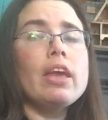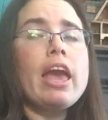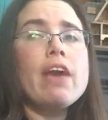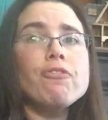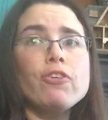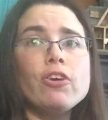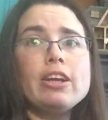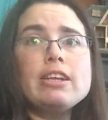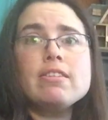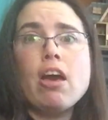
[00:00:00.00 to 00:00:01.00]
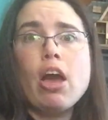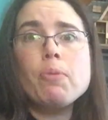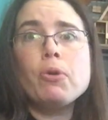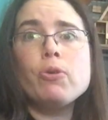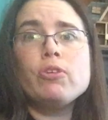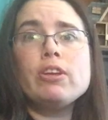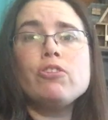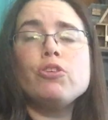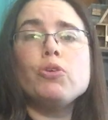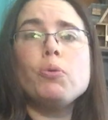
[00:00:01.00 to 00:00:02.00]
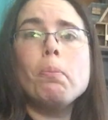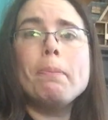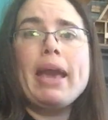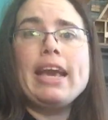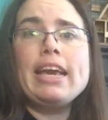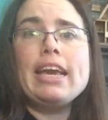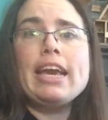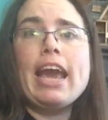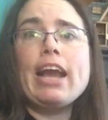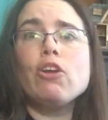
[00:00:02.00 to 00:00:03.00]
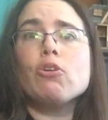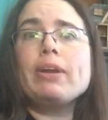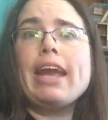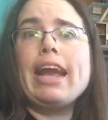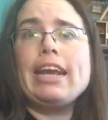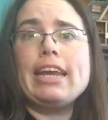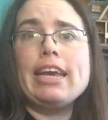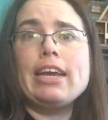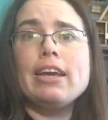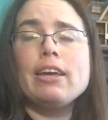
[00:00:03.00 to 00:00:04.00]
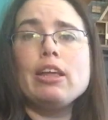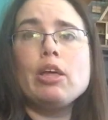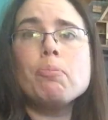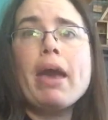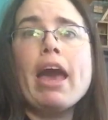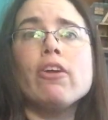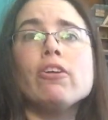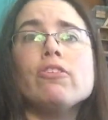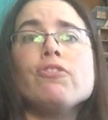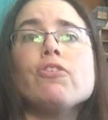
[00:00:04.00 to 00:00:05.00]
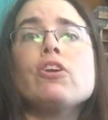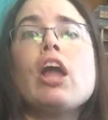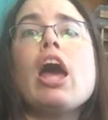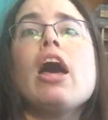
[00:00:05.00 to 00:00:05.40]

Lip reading: effort and time goes into making and creating a pattern for an